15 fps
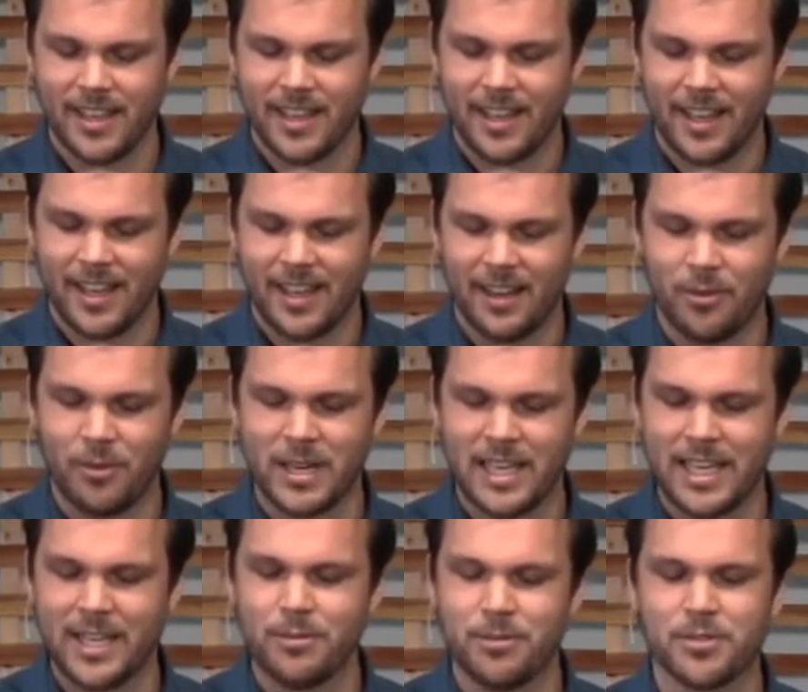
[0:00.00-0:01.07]
uh, when
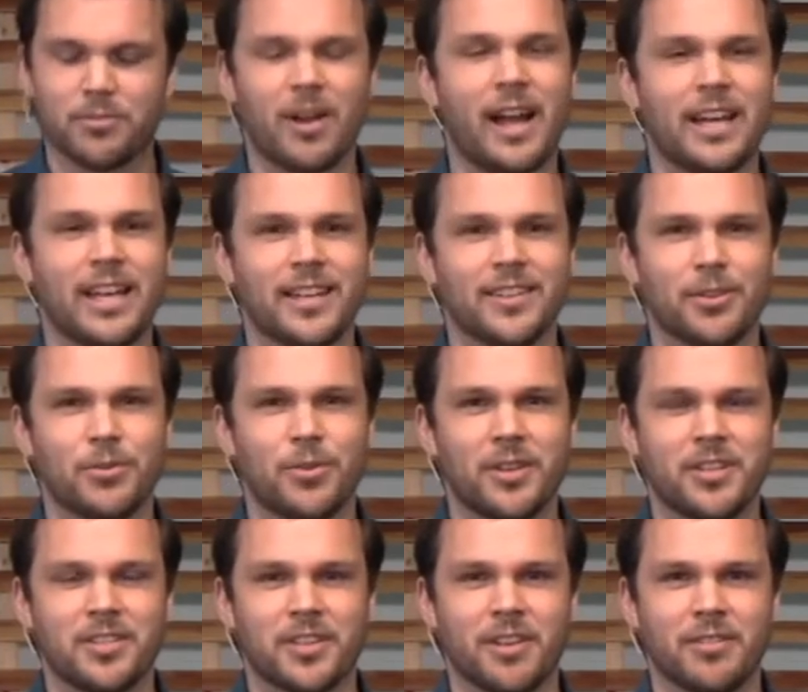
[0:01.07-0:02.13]
he was riding in the
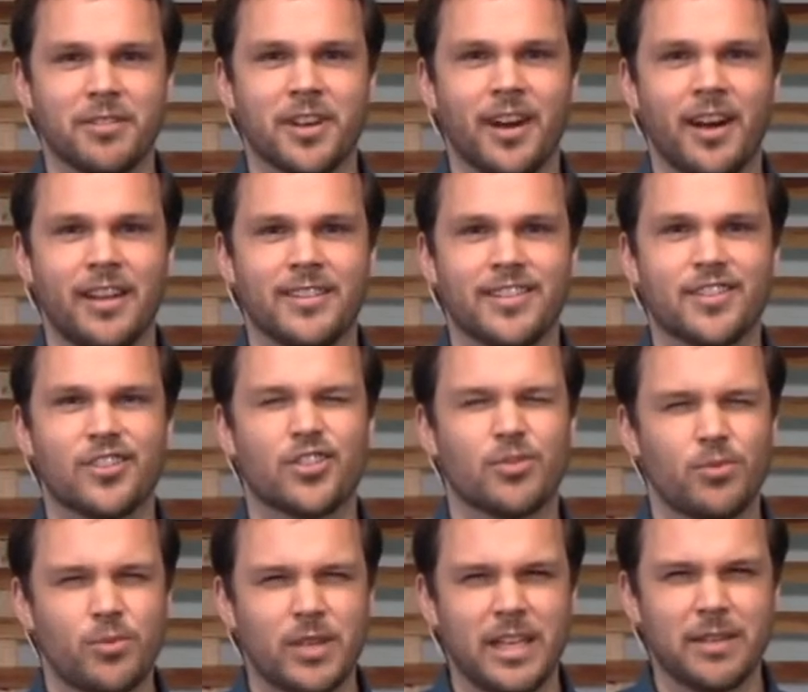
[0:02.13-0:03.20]
woods of God's
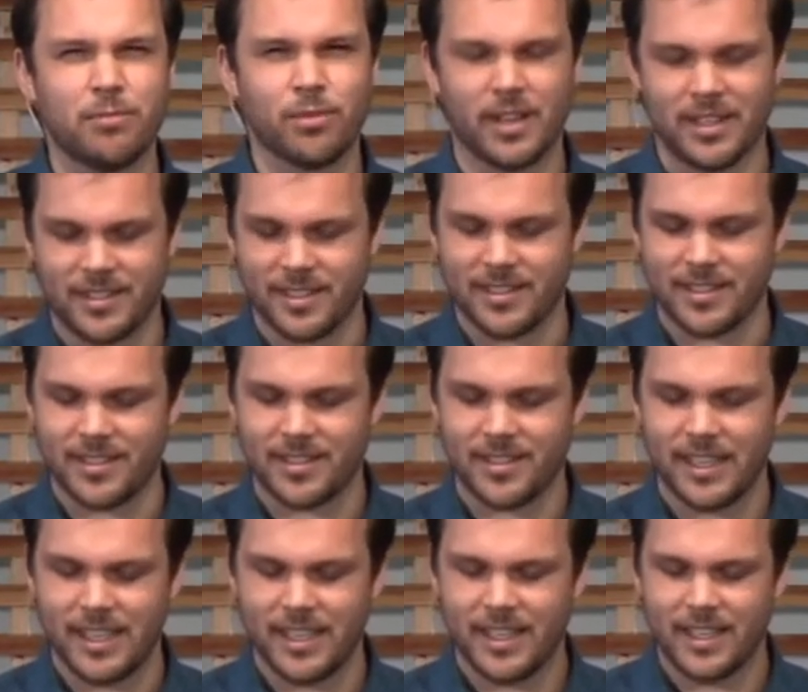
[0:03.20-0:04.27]
sweet presence
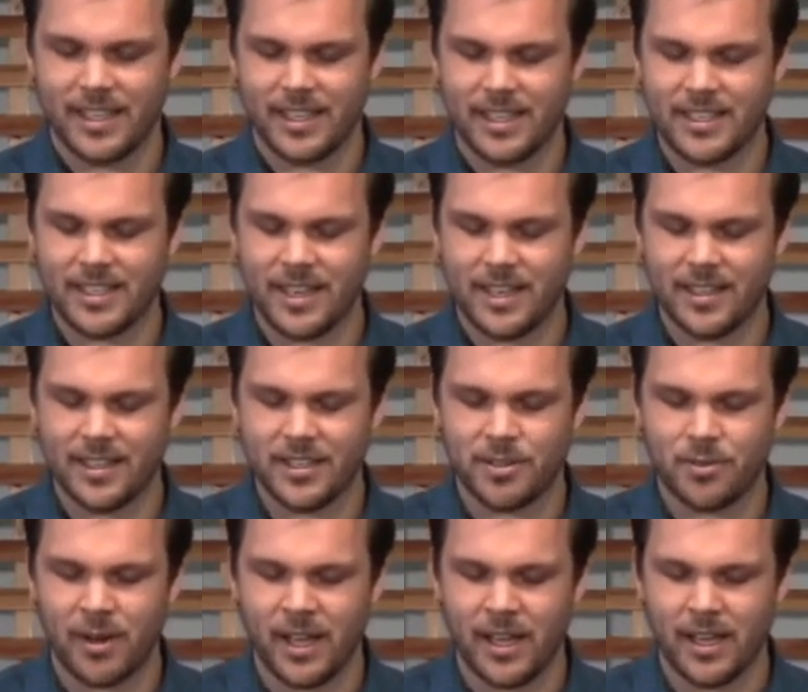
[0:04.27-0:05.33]
he said it this
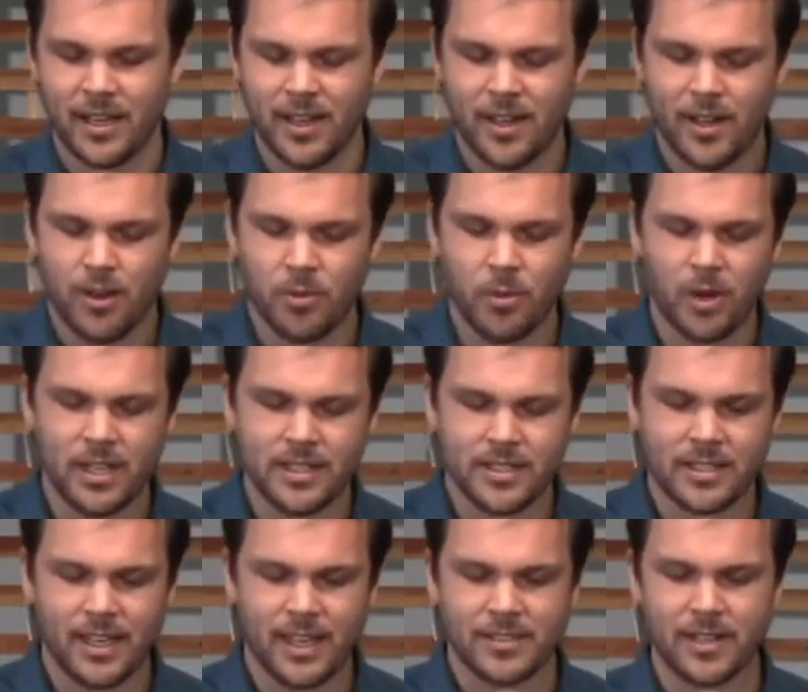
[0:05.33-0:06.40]
way Once,
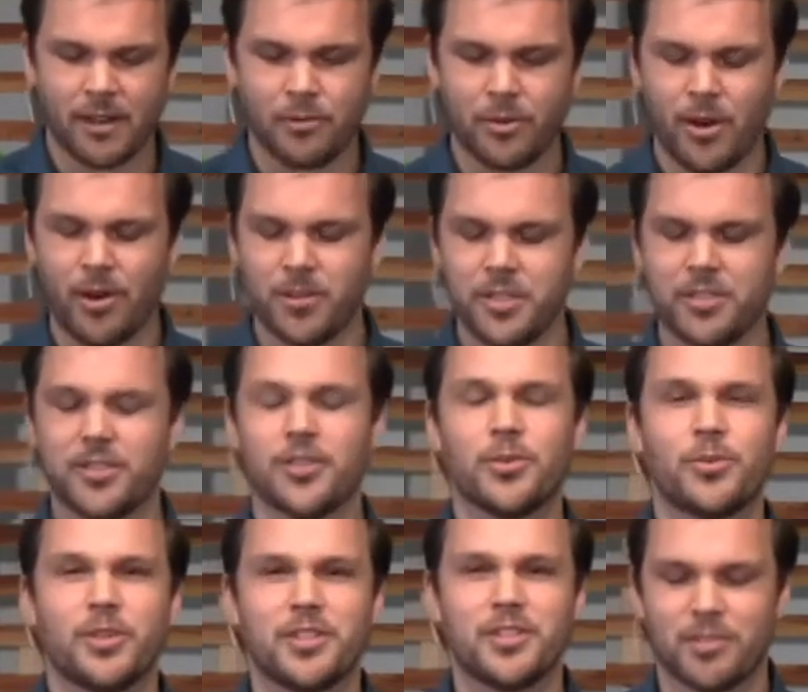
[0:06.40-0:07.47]
as I rode into the
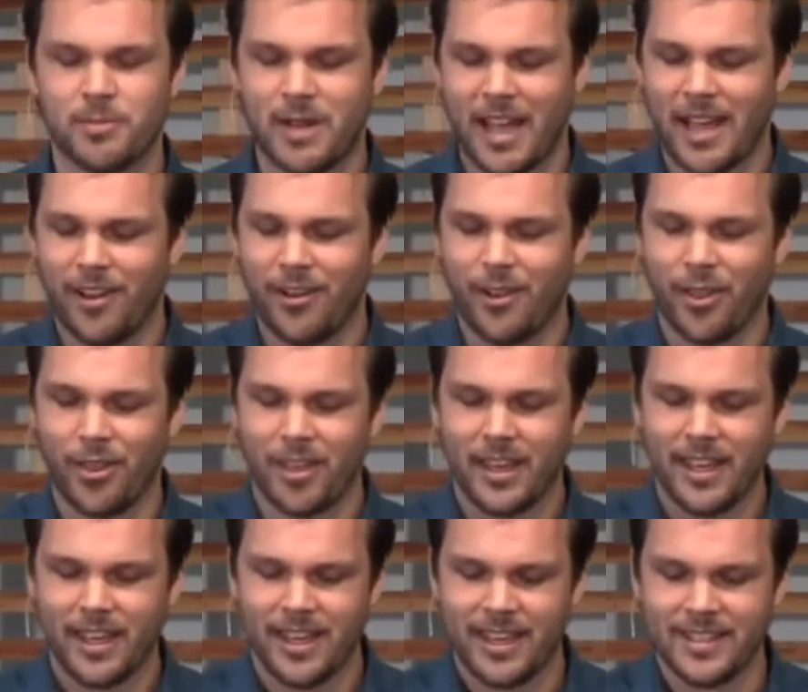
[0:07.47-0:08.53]
woods for my health
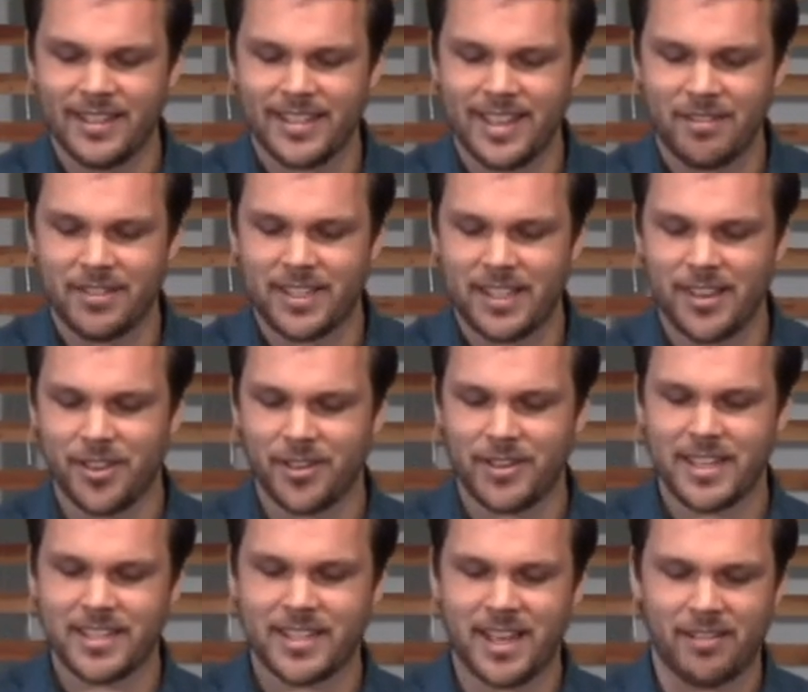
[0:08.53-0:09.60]
in
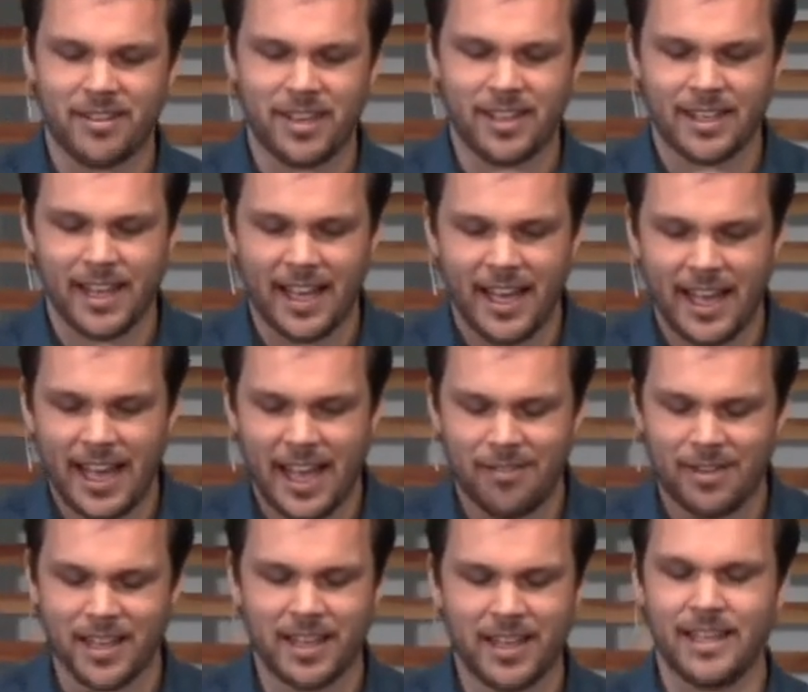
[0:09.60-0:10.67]
1737,
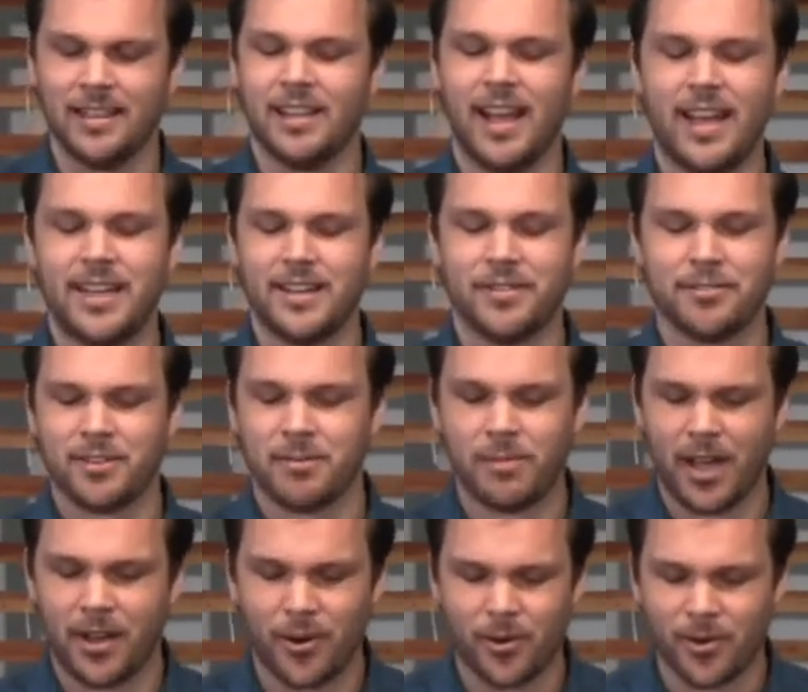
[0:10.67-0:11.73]
having alighted from my
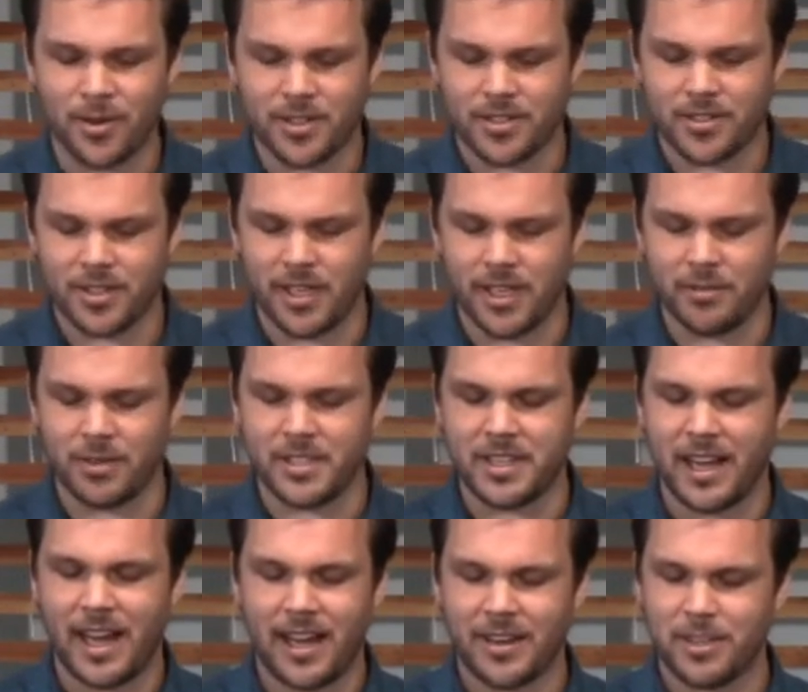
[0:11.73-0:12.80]
horse in a
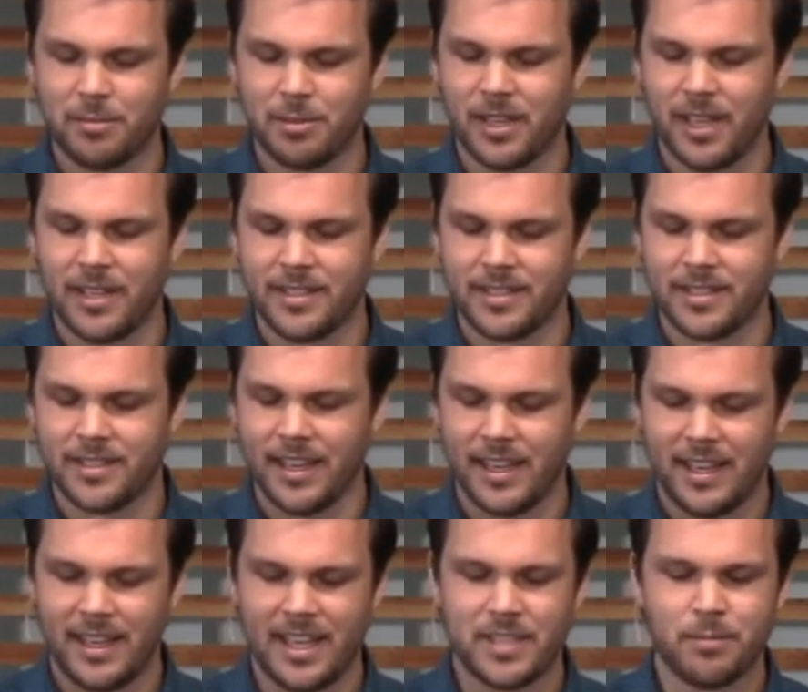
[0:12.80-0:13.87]
retired place,
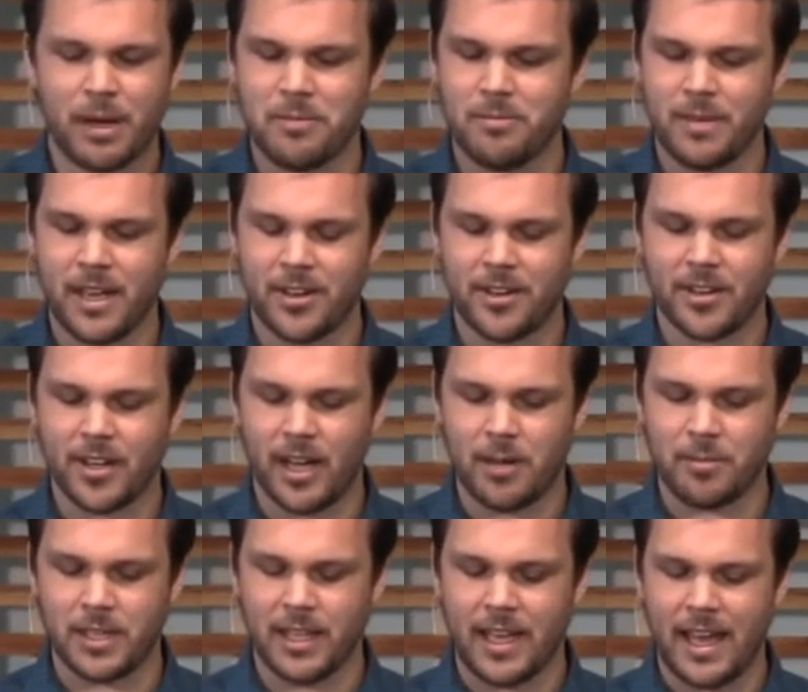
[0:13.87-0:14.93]
as my manner
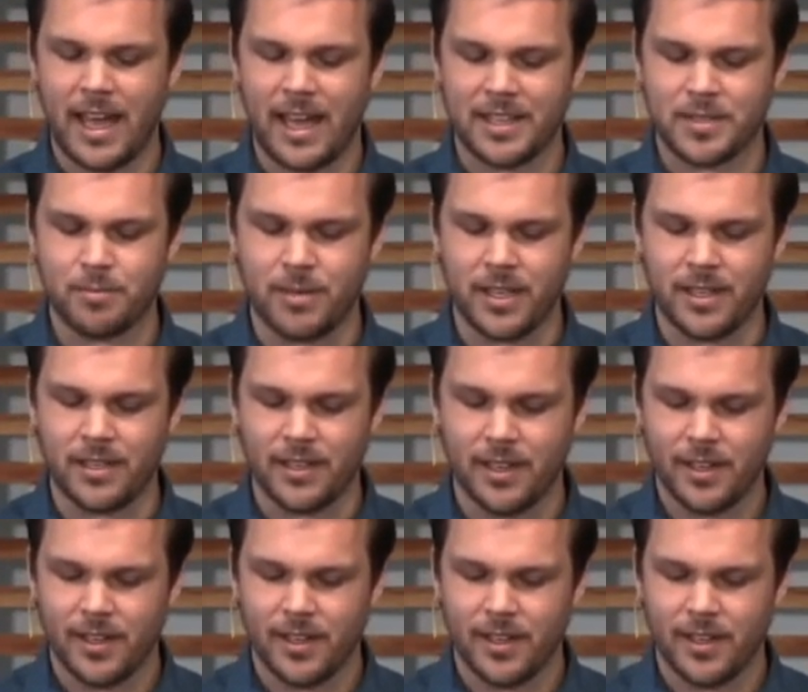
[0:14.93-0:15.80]
commonly has been,